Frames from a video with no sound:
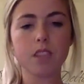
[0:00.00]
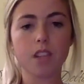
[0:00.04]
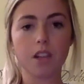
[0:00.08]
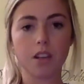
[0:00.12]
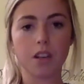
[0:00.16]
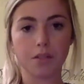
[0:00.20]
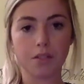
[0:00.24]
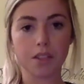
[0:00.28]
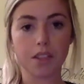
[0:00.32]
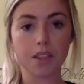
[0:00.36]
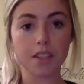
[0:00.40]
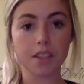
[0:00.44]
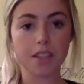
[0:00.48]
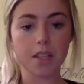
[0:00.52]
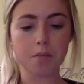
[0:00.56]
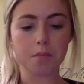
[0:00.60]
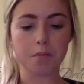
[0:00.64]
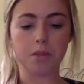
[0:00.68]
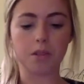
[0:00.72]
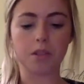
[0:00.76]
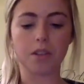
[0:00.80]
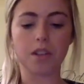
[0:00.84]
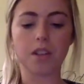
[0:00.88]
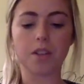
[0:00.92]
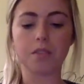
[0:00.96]
For
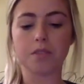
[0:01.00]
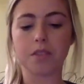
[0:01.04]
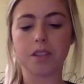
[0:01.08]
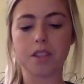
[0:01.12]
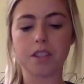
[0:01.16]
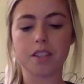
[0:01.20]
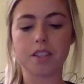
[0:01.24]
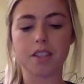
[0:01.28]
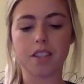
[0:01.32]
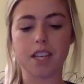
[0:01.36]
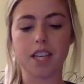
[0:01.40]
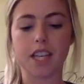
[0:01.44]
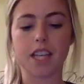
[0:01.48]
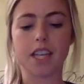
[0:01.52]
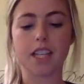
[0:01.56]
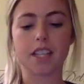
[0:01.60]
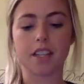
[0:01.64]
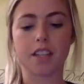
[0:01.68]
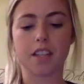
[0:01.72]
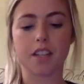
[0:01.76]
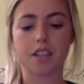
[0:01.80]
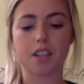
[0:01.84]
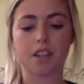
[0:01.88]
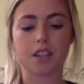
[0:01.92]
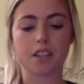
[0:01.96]
example, if we are sick, then
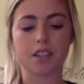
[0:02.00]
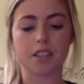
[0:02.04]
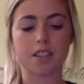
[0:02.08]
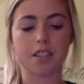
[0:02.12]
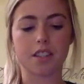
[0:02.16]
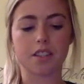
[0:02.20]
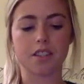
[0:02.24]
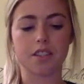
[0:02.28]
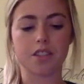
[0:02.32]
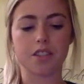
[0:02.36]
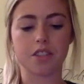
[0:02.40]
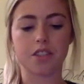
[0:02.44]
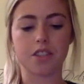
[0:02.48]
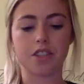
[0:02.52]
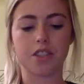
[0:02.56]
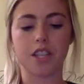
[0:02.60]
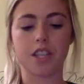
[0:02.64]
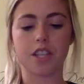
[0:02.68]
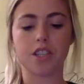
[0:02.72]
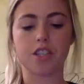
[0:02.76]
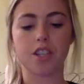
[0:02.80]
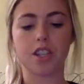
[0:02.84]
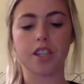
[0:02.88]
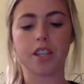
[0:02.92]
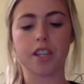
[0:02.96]
the dog senses your
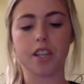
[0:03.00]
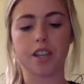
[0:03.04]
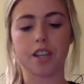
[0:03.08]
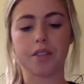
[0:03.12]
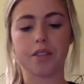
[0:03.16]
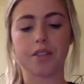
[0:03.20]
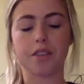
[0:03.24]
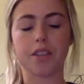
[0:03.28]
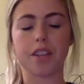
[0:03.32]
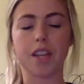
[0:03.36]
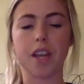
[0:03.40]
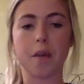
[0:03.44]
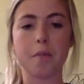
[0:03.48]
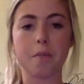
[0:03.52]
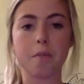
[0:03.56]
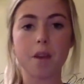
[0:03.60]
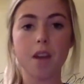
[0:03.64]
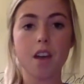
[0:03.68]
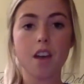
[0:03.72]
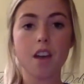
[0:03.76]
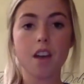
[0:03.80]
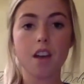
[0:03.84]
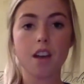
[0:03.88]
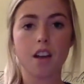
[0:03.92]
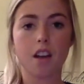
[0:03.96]
change in caring for them,
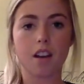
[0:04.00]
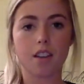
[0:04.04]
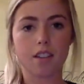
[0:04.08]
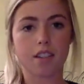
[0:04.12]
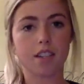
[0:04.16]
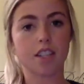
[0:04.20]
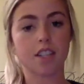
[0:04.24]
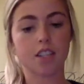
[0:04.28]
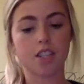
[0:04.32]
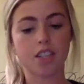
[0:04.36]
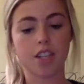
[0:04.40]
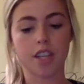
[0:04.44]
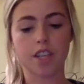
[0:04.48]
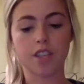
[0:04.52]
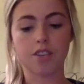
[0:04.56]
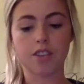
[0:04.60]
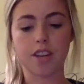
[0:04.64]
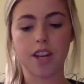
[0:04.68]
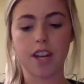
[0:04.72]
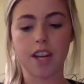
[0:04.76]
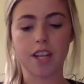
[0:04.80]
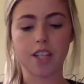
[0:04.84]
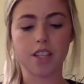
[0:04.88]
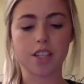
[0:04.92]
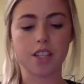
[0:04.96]
causing a chain
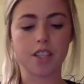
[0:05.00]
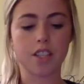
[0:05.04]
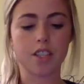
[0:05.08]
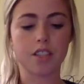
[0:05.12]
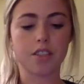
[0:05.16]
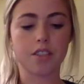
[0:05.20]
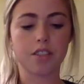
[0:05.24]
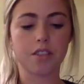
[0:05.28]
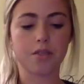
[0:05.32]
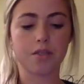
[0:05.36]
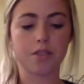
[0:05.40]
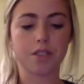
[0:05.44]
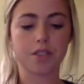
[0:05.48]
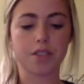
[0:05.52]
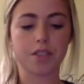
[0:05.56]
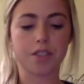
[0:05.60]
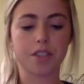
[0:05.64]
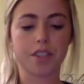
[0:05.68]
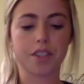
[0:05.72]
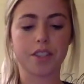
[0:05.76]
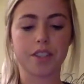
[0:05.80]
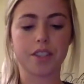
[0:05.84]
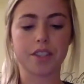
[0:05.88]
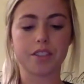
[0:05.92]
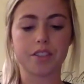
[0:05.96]
reaction to further
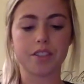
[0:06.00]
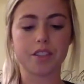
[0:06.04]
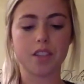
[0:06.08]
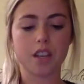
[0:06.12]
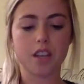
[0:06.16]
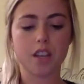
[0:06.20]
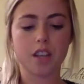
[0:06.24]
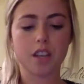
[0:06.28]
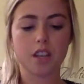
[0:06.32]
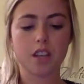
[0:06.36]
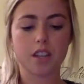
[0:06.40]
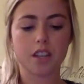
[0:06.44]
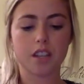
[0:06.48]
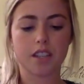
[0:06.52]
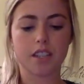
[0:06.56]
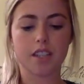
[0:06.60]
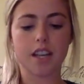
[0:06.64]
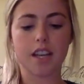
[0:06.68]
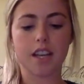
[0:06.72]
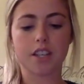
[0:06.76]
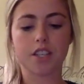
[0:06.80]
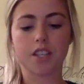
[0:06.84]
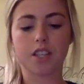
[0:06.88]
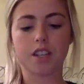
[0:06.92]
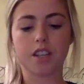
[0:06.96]
their
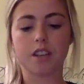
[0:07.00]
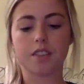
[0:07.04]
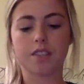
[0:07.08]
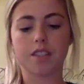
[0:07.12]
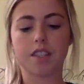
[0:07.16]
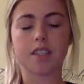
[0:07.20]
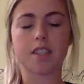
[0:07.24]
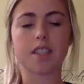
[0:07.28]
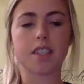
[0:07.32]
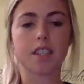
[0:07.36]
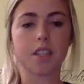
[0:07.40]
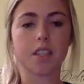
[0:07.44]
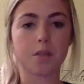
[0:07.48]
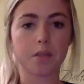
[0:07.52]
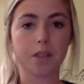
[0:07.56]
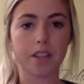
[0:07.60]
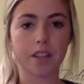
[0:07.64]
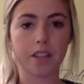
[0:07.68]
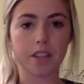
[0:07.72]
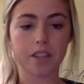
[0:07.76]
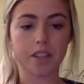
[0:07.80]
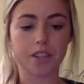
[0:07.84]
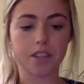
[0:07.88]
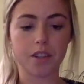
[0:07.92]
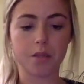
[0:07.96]
detection of sensing we
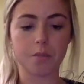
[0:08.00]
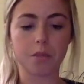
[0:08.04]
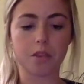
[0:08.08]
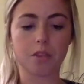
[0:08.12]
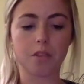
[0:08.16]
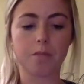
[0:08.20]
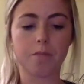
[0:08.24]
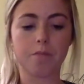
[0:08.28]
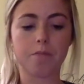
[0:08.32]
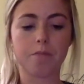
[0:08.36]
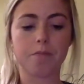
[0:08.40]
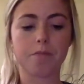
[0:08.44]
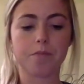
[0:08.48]
are in trouble.